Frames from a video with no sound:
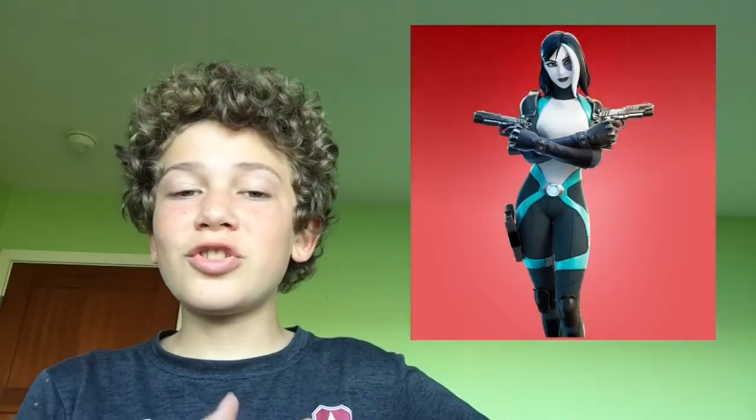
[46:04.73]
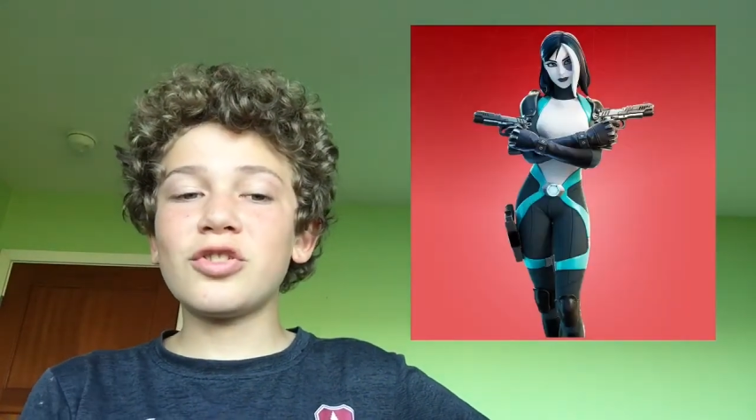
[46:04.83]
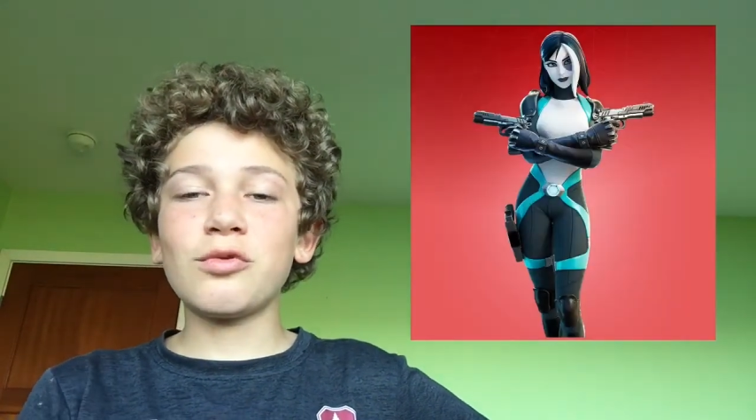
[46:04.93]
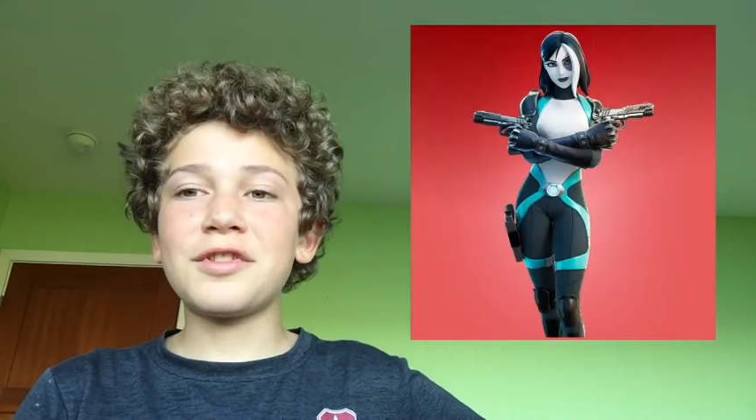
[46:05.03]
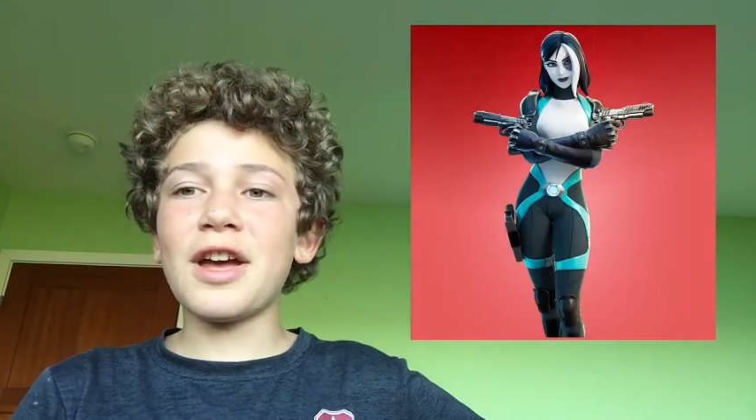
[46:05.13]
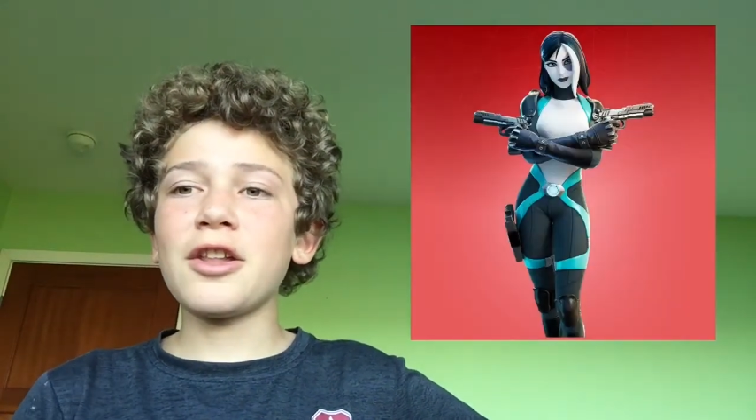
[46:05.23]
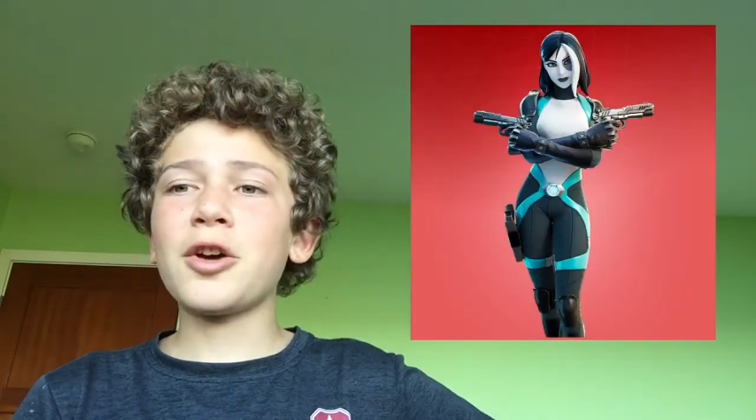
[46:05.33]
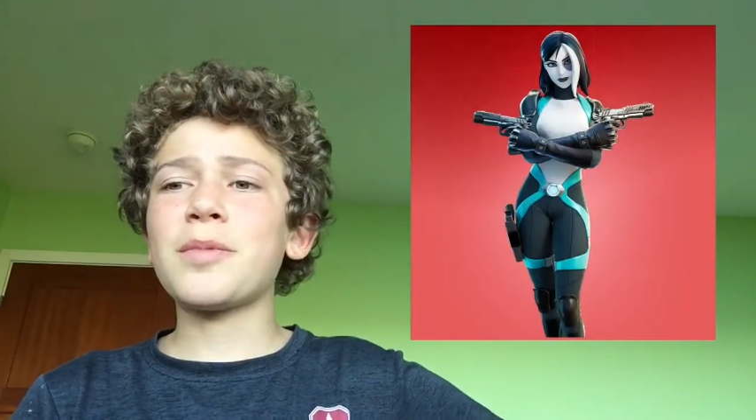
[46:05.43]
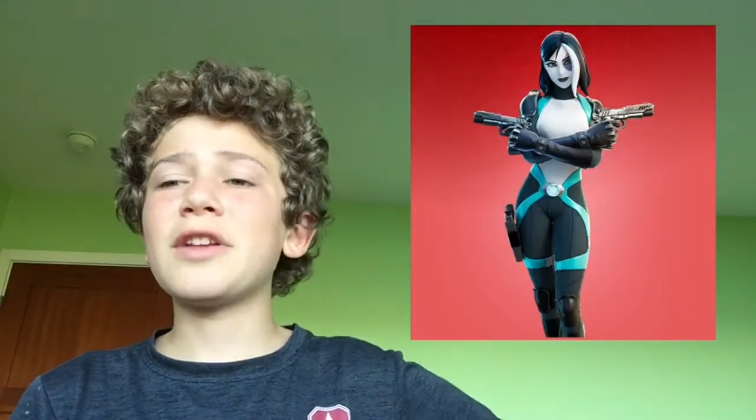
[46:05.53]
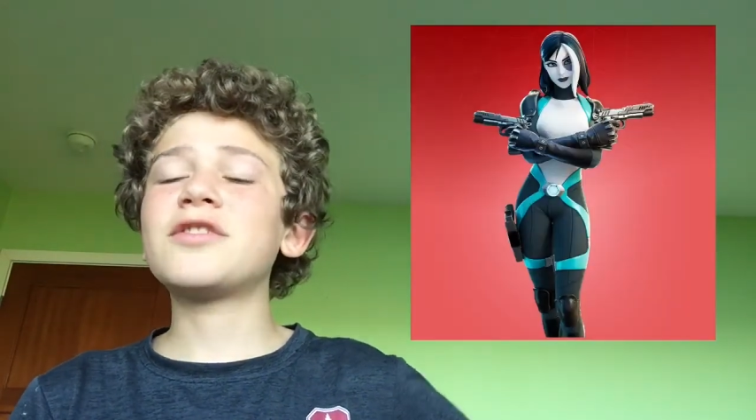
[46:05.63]
this with
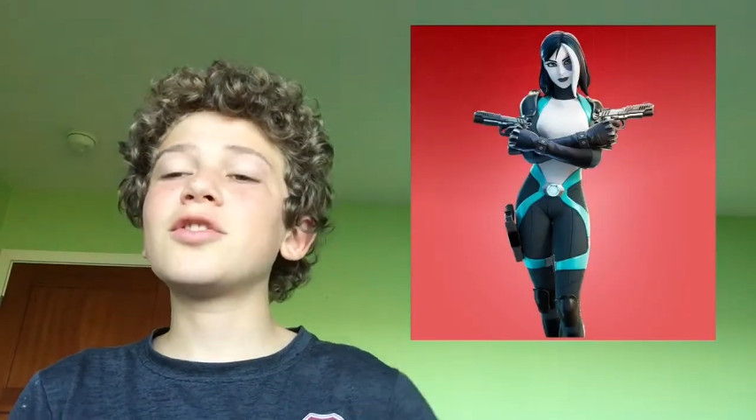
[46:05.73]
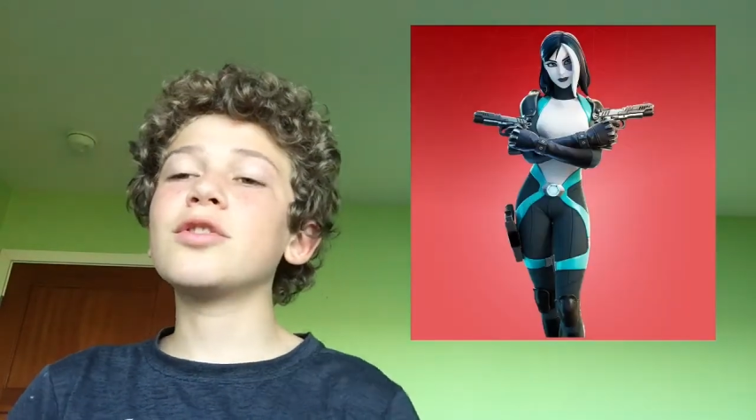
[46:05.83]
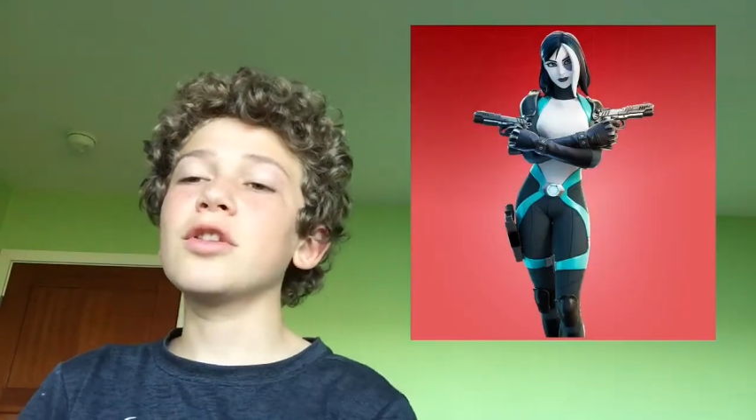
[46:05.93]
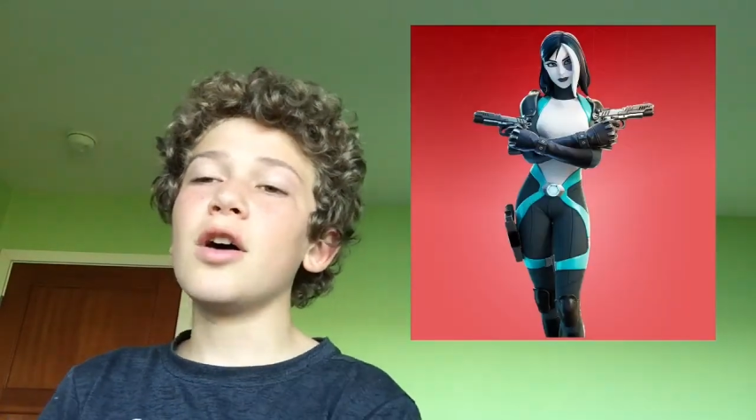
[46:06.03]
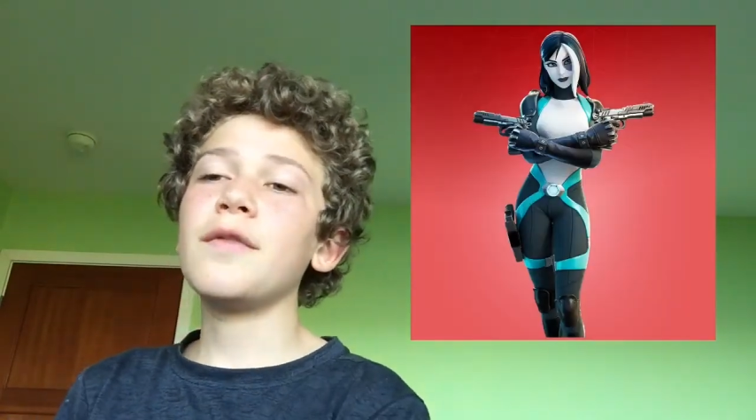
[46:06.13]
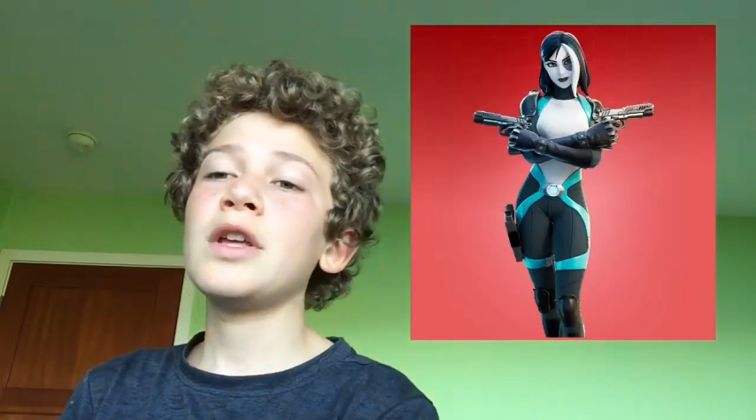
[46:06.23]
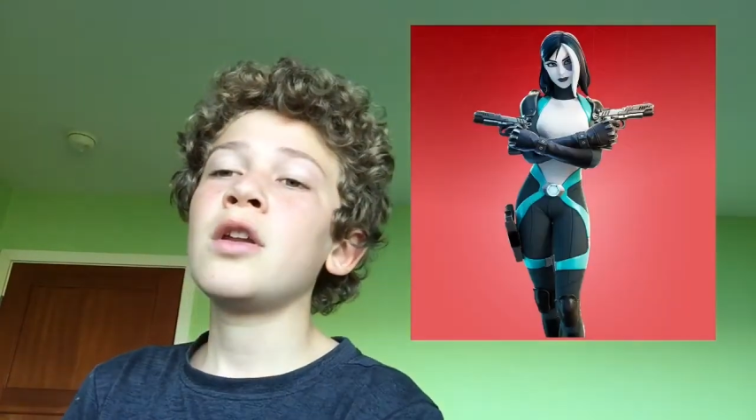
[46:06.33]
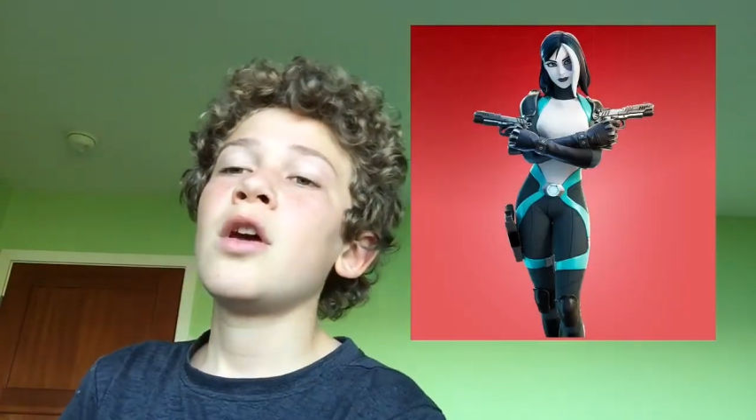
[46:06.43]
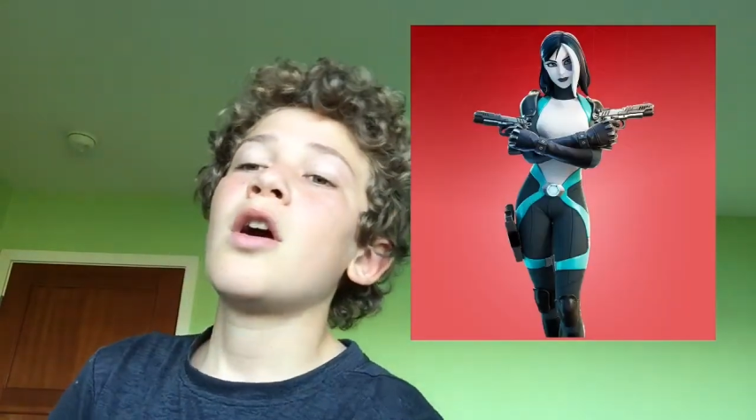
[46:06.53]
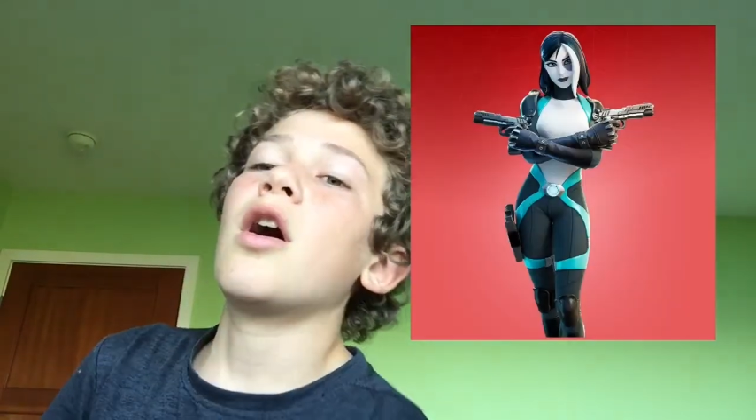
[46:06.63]
Psylocke, but I still love it.